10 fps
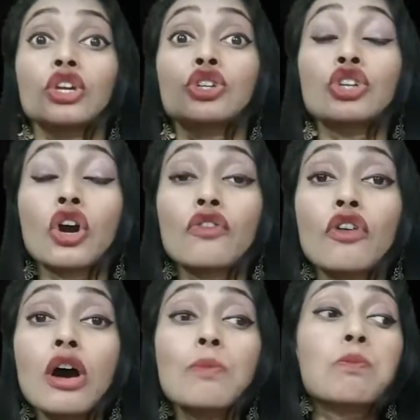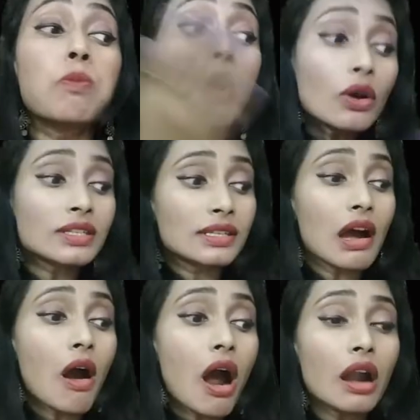Your books
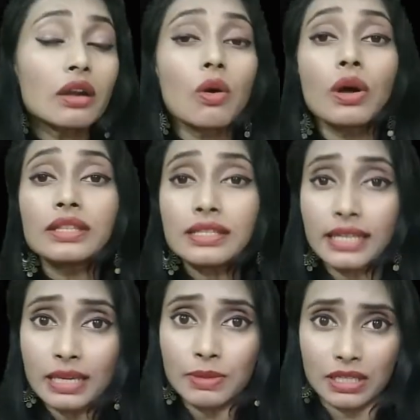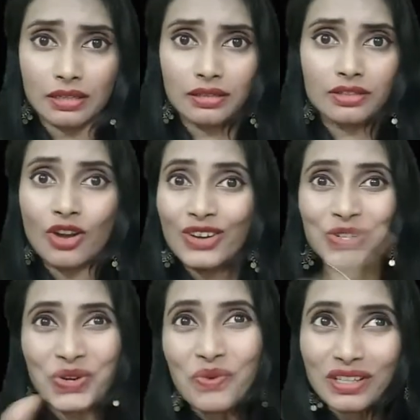are on the table, not
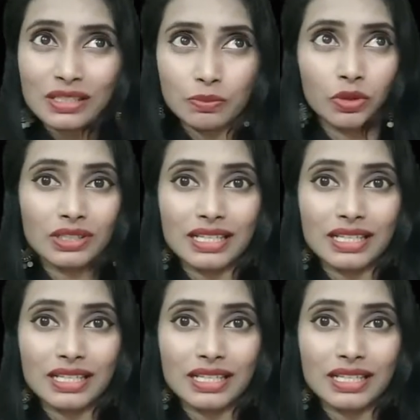yours books.